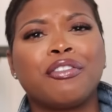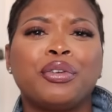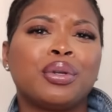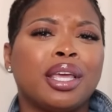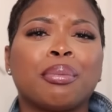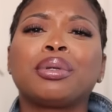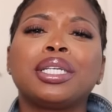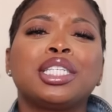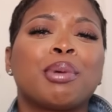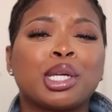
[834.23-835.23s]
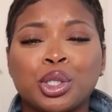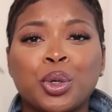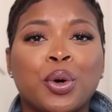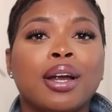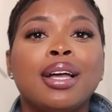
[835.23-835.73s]
If you did, please make
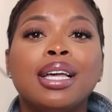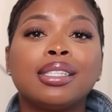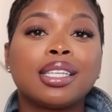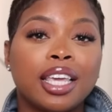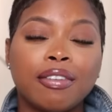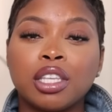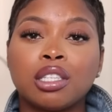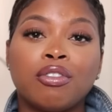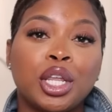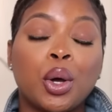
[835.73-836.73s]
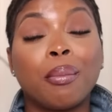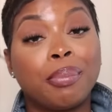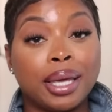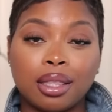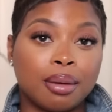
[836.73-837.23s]
sure to give this video a
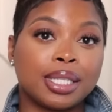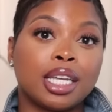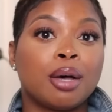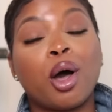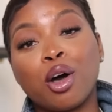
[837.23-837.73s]
big thumbs up.